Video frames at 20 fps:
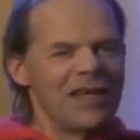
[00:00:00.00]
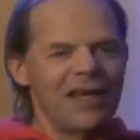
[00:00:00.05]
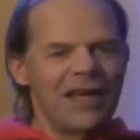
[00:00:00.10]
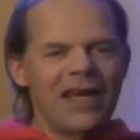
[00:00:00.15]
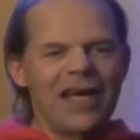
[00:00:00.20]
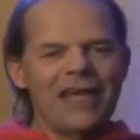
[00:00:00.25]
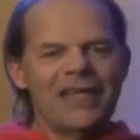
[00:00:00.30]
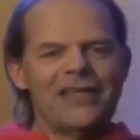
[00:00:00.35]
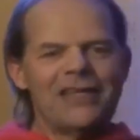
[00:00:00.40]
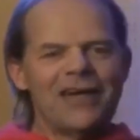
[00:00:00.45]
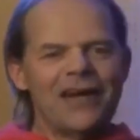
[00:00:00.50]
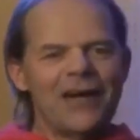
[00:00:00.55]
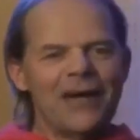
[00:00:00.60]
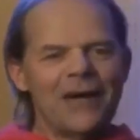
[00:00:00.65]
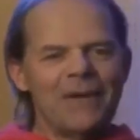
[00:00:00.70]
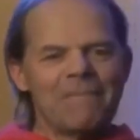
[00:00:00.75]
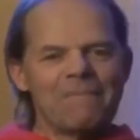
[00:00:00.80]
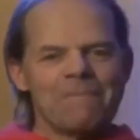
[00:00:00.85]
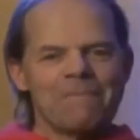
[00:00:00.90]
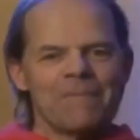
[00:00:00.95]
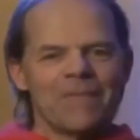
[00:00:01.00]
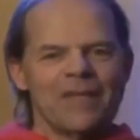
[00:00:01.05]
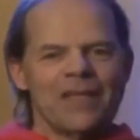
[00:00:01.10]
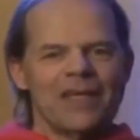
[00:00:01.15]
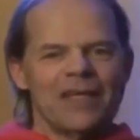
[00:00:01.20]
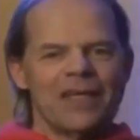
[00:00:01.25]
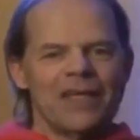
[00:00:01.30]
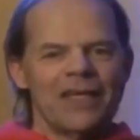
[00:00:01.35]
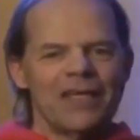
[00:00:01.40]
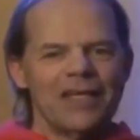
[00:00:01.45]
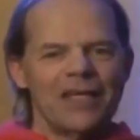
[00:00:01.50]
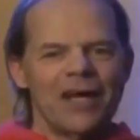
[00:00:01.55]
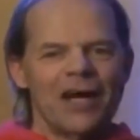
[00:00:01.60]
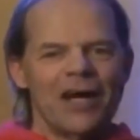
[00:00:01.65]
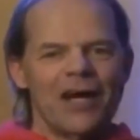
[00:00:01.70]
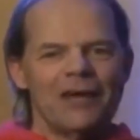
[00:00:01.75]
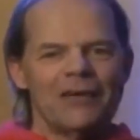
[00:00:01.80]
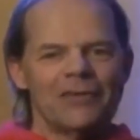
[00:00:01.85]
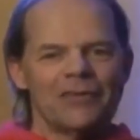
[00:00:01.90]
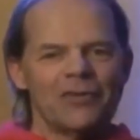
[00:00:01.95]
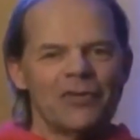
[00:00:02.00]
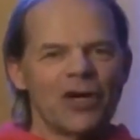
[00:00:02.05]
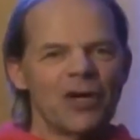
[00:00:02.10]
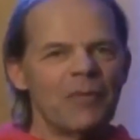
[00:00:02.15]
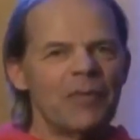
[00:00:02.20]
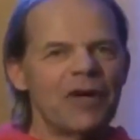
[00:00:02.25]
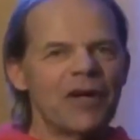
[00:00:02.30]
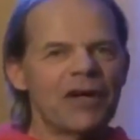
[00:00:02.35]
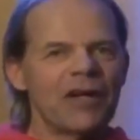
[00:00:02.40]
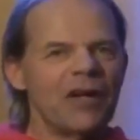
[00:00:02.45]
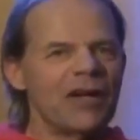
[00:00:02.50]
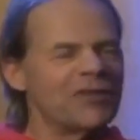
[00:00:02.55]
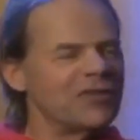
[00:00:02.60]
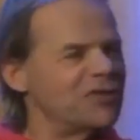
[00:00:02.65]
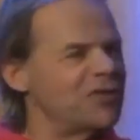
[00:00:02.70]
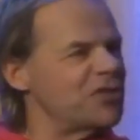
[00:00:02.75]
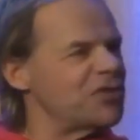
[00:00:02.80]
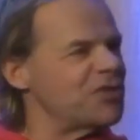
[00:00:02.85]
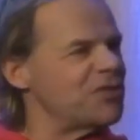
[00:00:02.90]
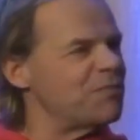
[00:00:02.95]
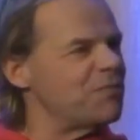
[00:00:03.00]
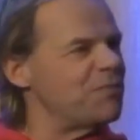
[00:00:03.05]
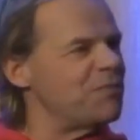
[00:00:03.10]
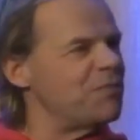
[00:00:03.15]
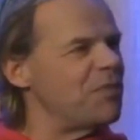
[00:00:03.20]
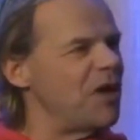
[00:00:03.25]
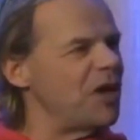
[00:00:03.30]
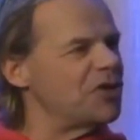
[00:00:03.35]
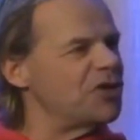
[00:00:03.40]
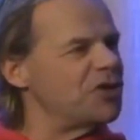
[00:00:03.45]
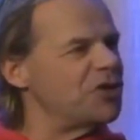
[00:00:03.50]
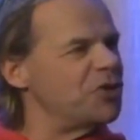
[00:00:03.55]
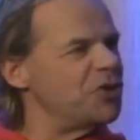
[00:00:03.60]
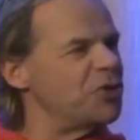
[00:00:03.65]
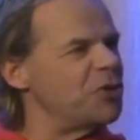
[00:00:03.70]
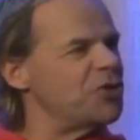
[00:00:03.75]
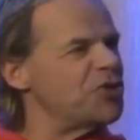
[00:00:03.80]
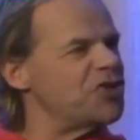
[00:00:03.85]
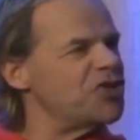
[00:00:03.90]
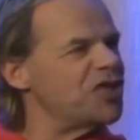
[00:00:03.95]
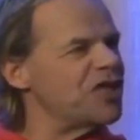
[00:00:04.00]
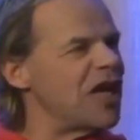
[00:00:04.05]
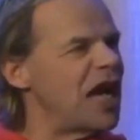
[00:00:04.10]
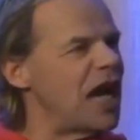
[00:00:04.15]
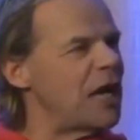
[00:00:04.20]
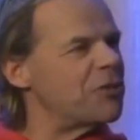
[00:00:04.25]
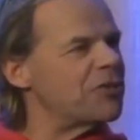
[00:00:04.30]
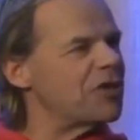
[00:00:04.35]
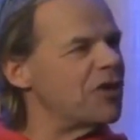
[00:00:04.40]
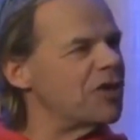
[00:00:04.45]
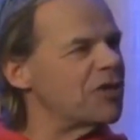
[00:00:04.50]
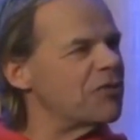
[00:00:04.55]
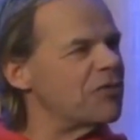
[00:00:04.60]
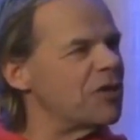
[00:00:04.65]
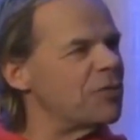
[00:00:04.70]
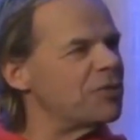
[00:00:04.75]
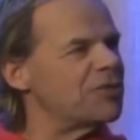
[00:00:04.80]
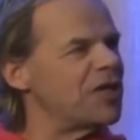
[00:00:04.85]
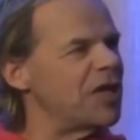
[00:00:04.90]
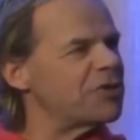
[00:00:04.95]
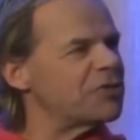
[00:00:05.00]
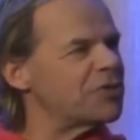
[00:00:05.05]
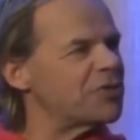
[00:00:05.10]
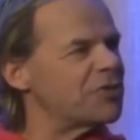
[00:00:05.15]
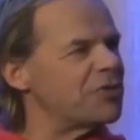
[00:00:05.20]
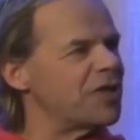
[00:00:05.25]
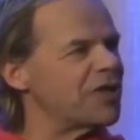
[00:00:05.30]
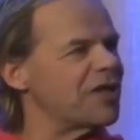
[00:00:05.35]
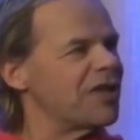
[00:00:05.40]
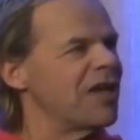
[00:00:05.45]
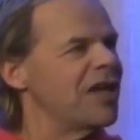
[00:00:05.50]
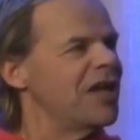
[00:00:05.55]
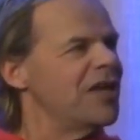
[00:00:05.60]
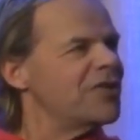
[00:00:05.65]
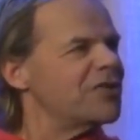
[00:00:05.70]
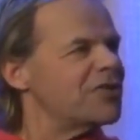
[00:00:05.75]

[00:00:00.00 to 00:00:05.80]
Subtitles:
And he talked about just a huge guy with incredible natural strength.